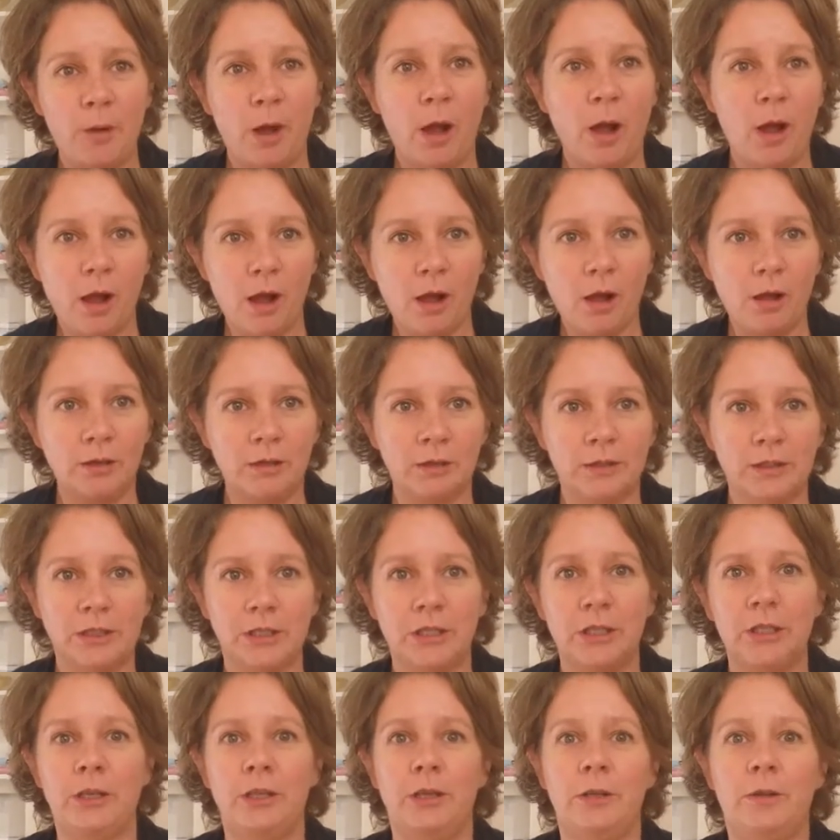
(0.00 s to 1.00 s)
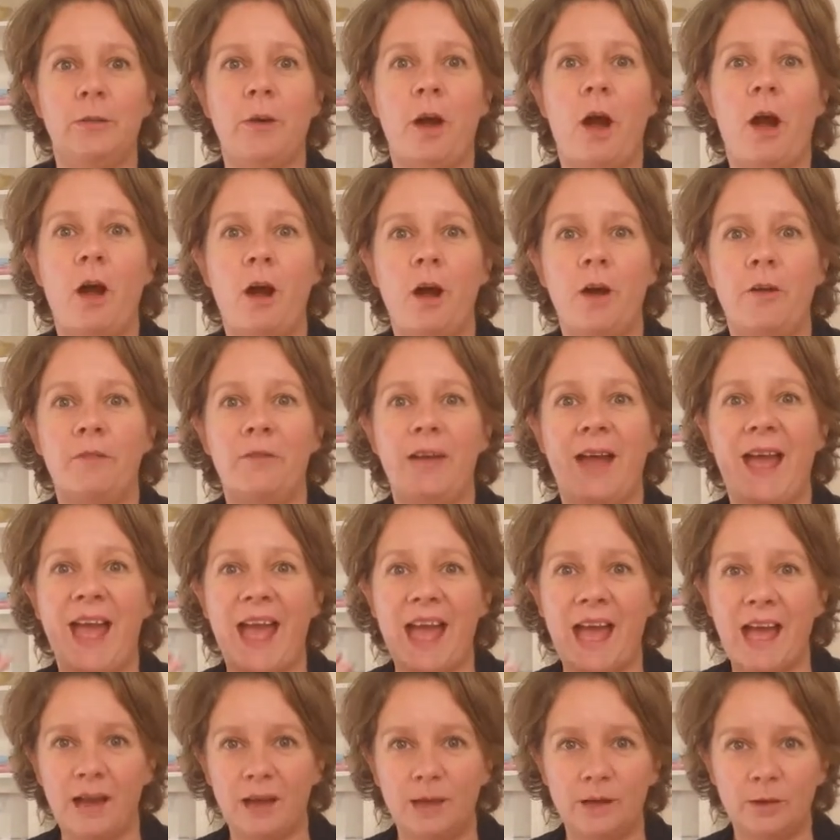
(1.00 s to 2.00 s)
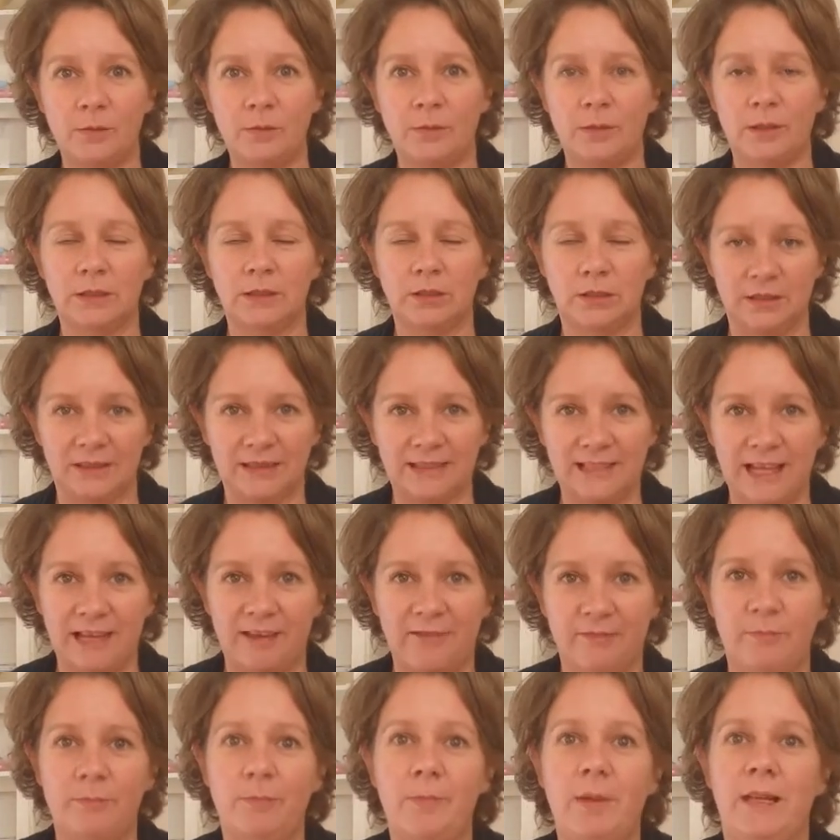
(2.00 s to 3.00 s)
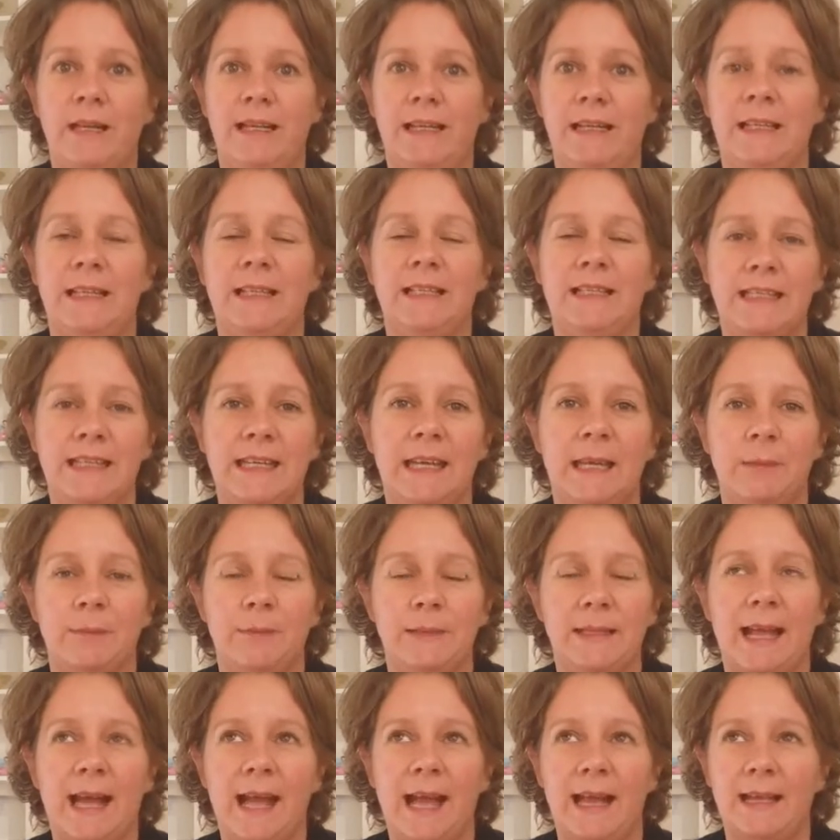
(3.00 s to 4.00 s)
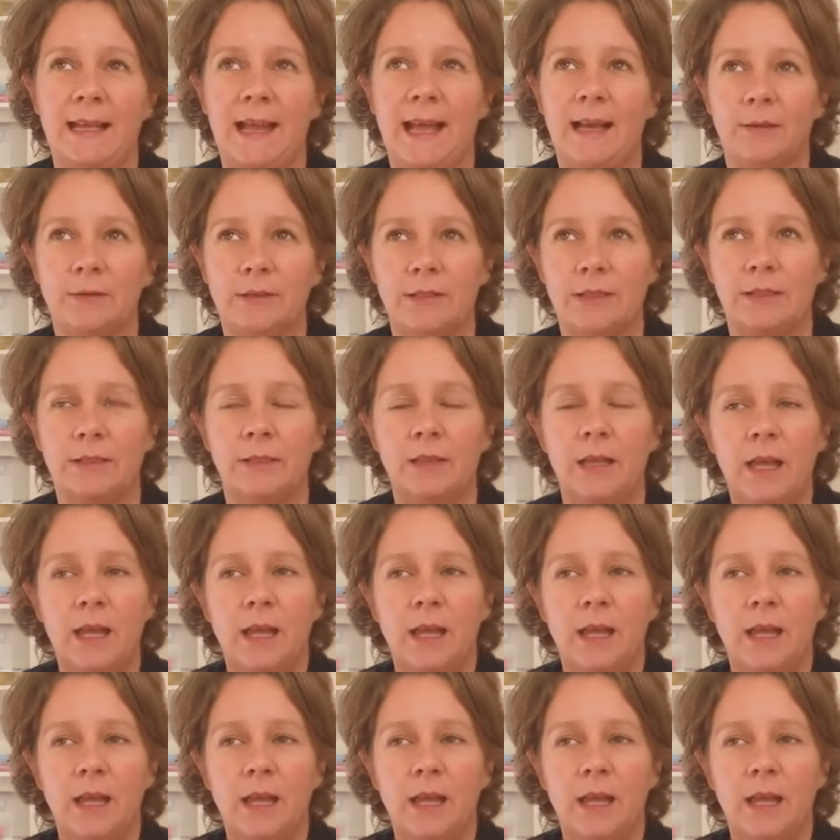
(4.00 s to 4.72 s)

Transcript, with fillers: part two of how to save money tips and how to